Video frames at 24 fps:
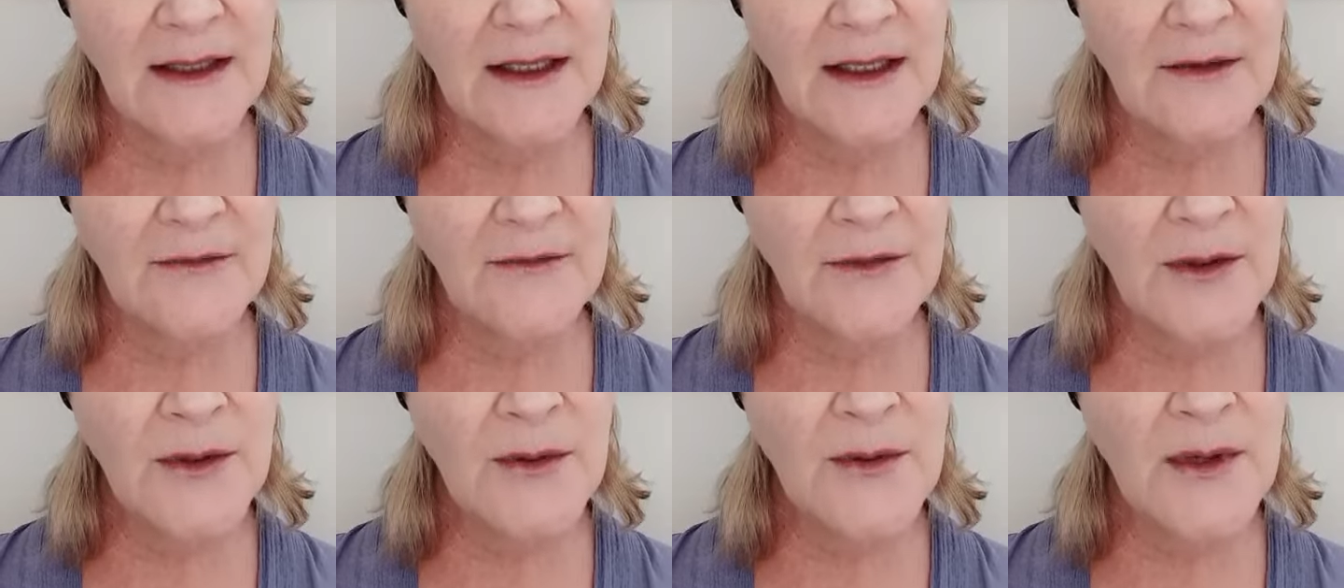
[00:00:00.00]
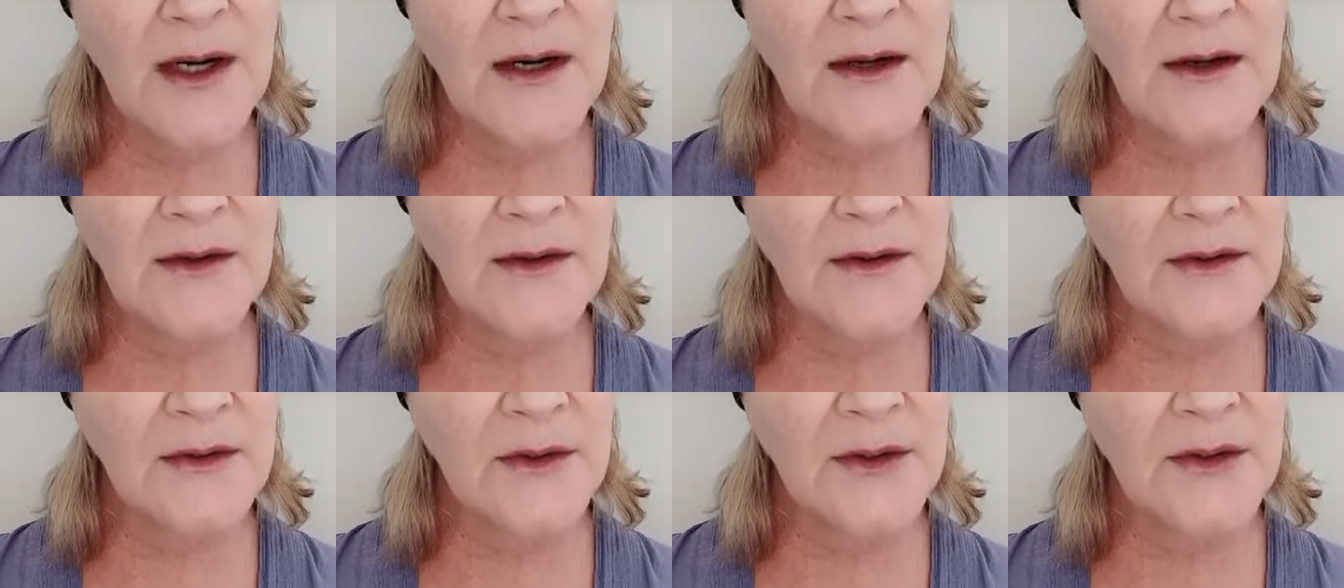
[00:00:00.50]
if you
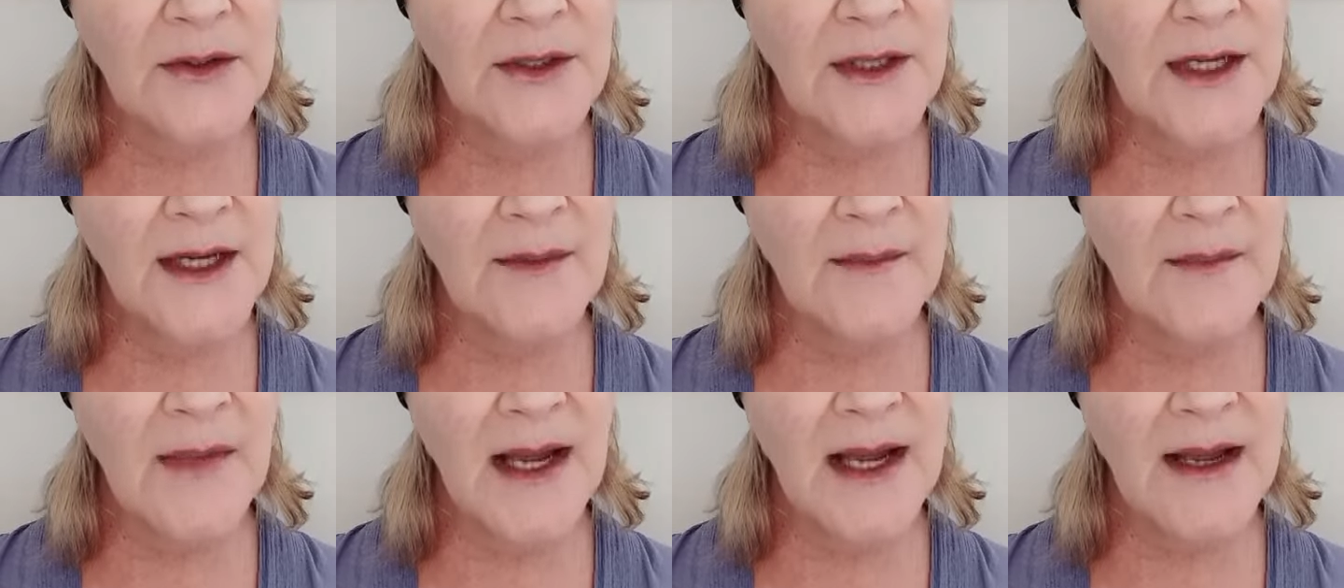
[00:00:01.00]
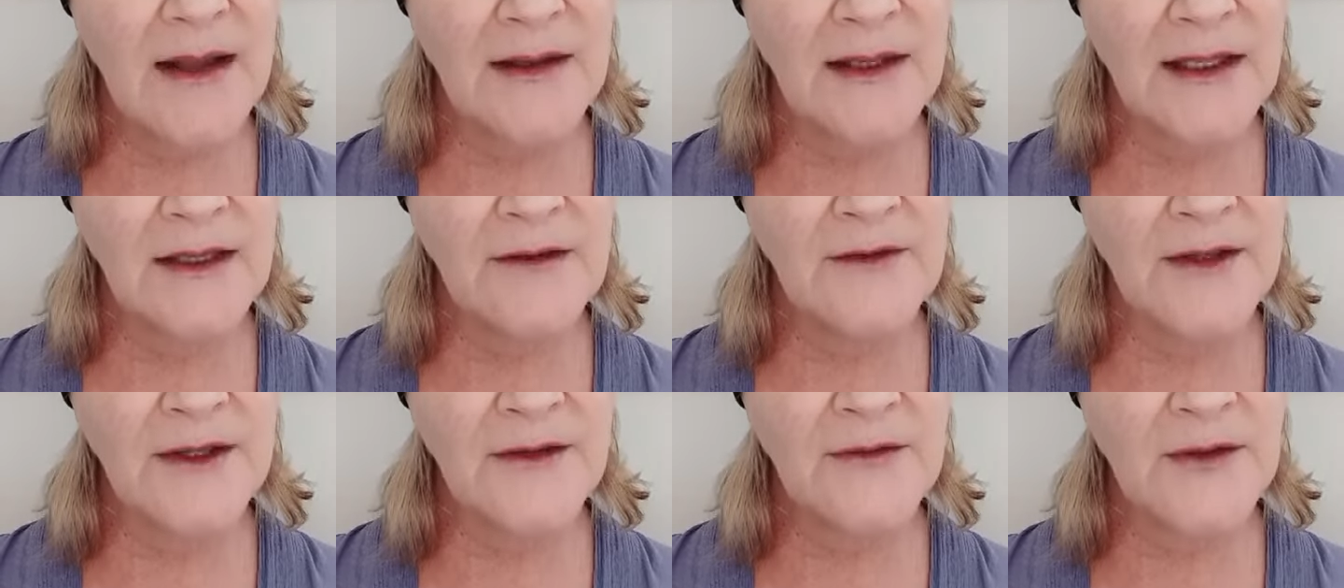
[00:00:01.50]
are good at math,
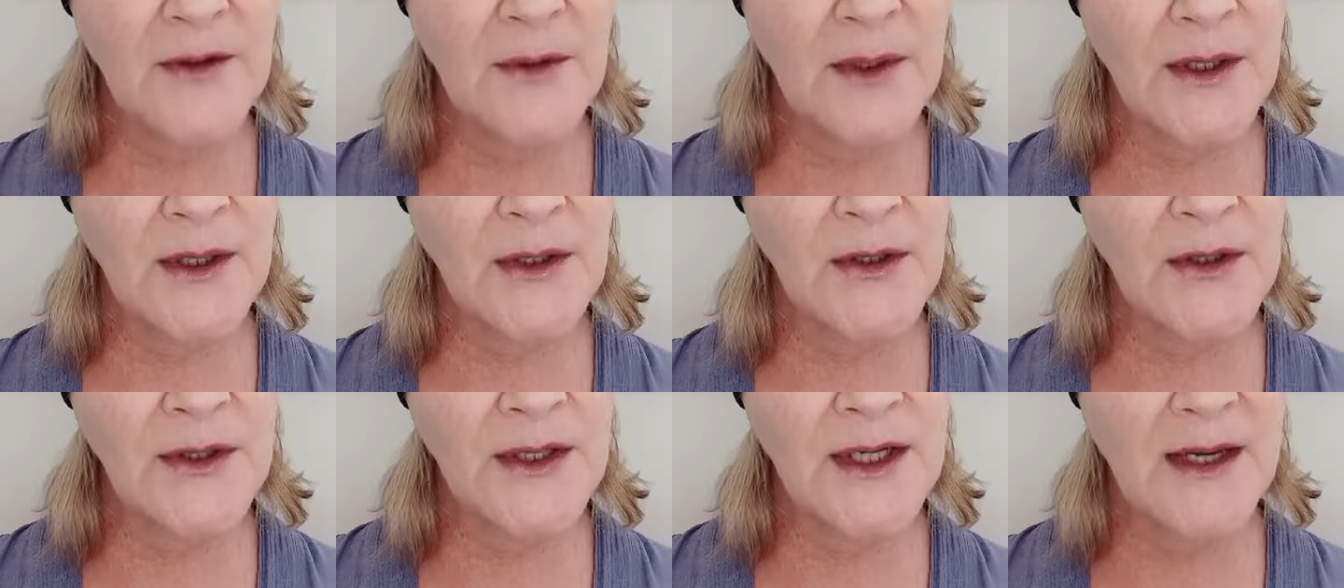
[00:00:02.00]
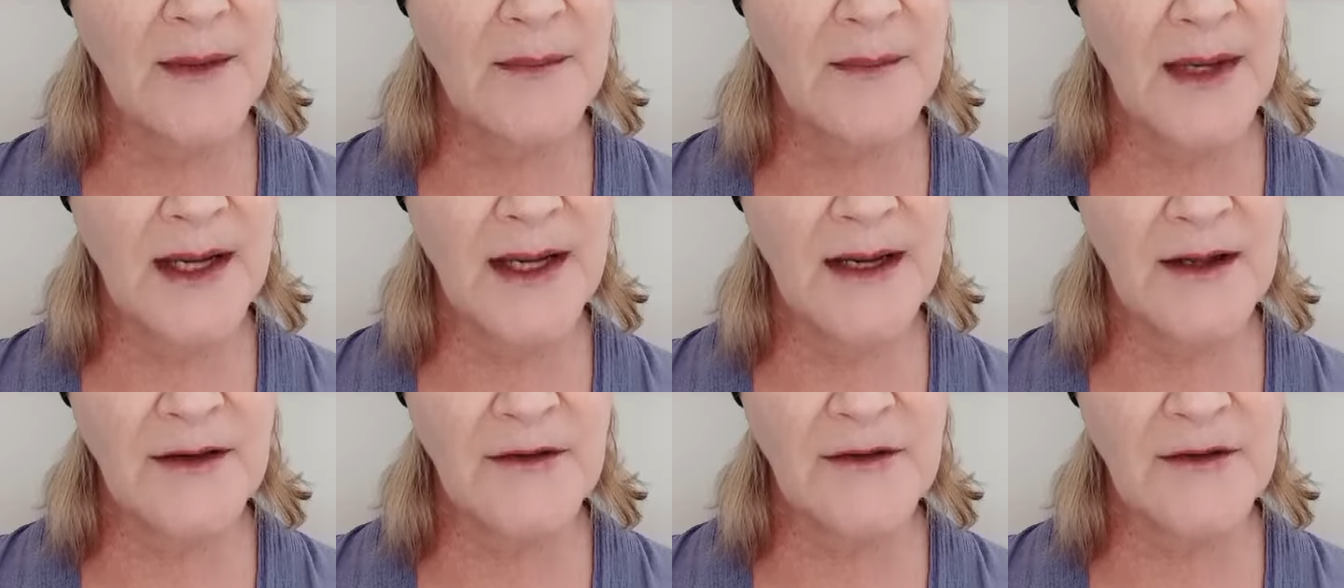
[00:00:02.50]
even if you are good at
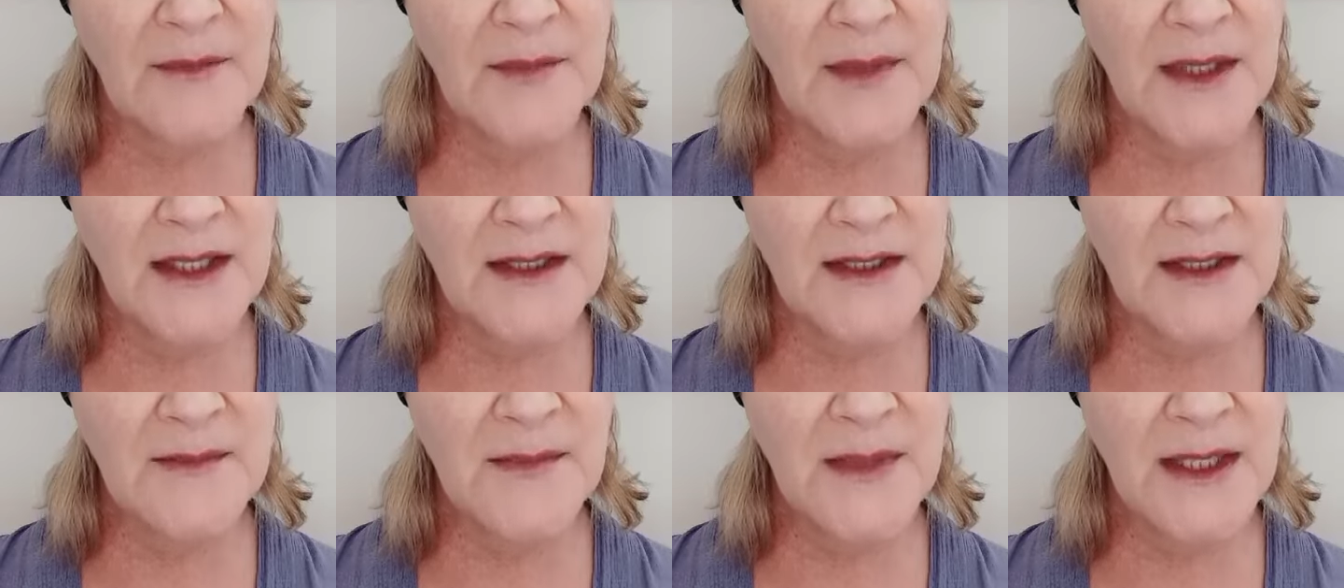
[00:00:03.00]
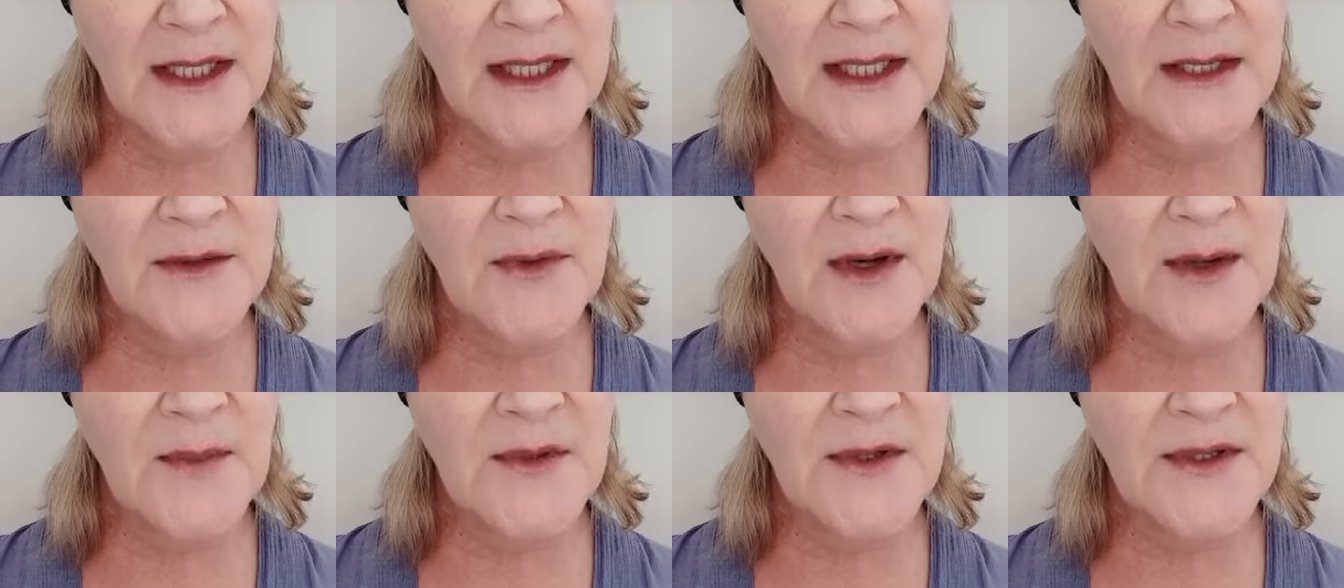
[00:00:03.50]
math, because money
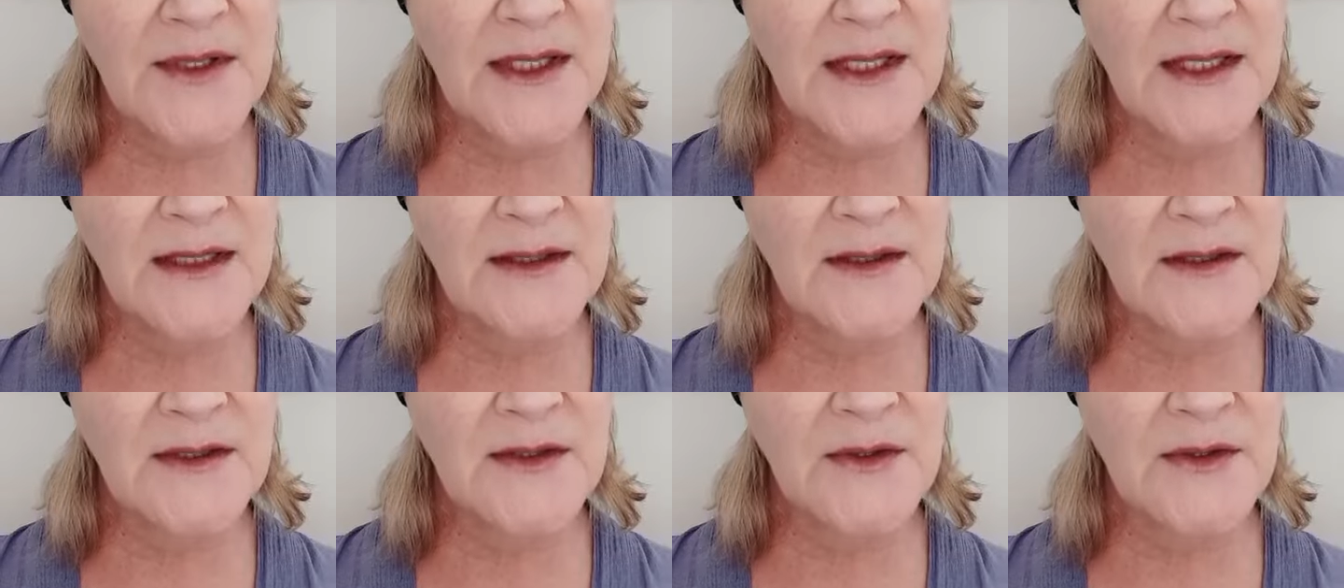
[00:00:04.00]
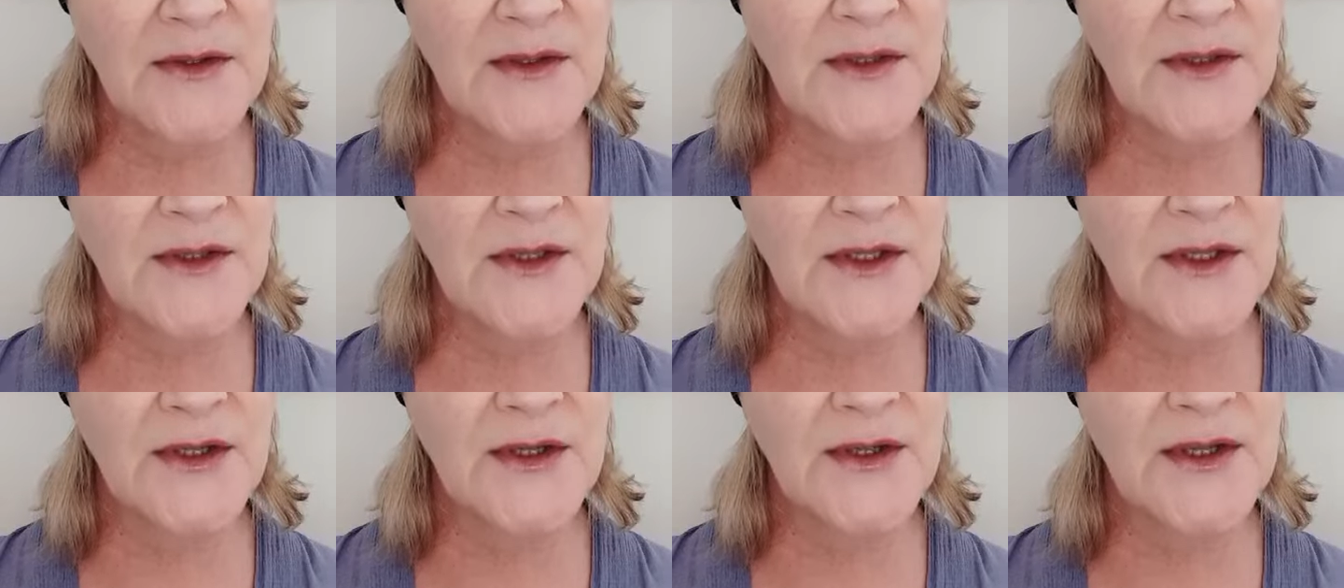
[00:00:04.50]
represents your
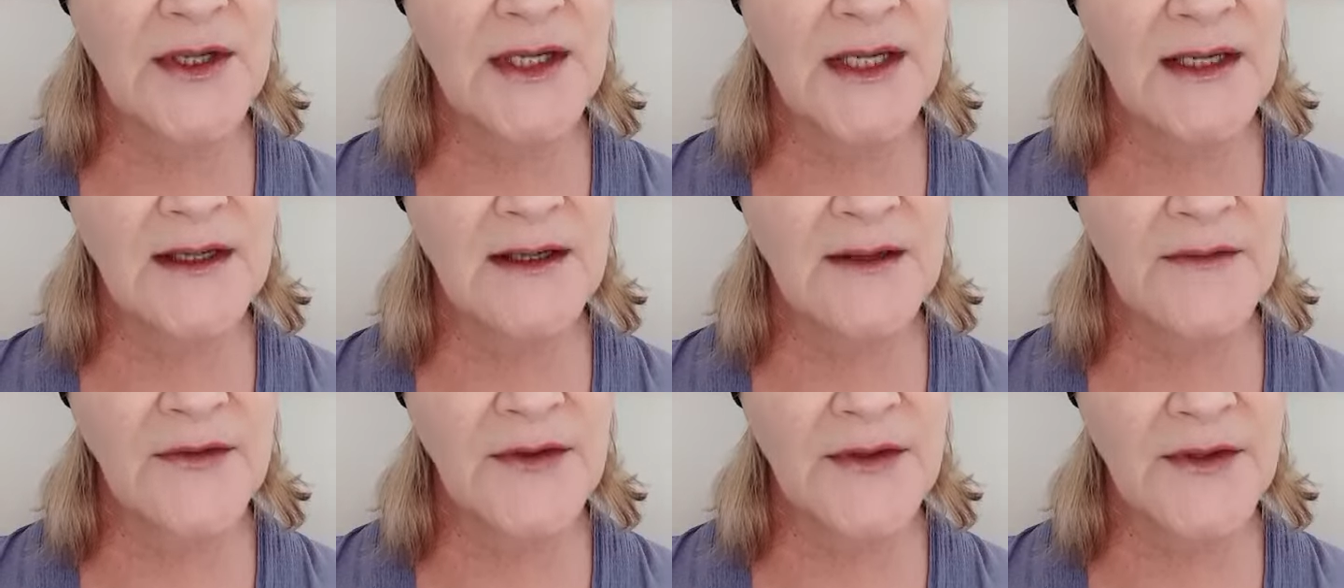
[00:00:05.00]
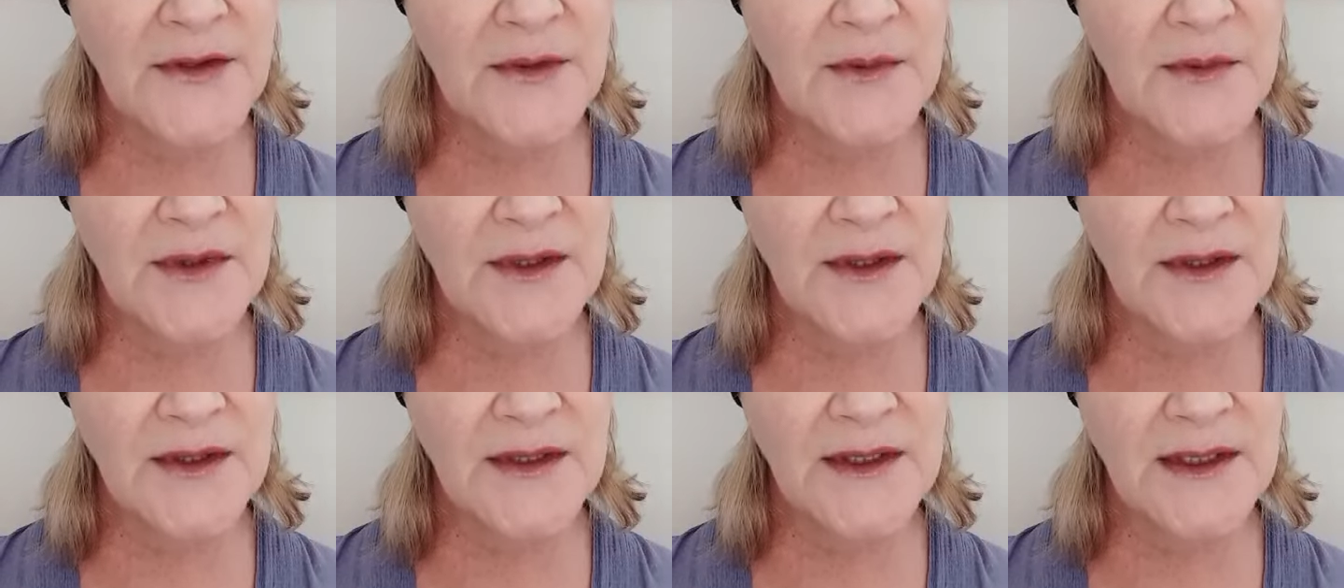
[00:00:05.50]
security in this
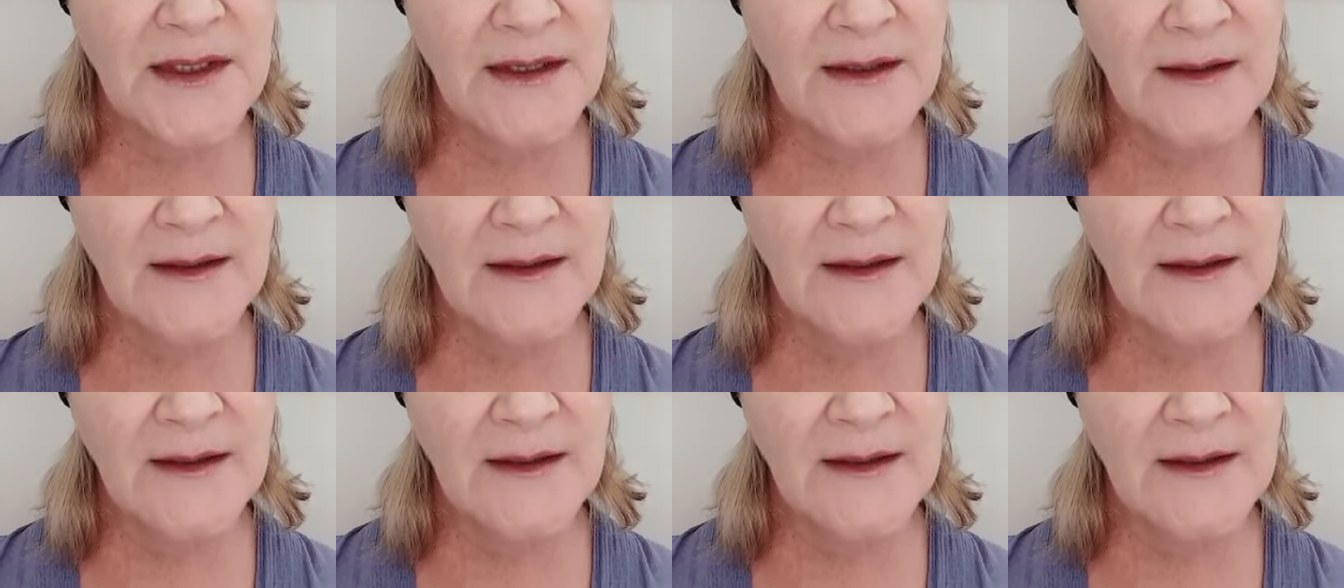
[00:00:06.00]
world.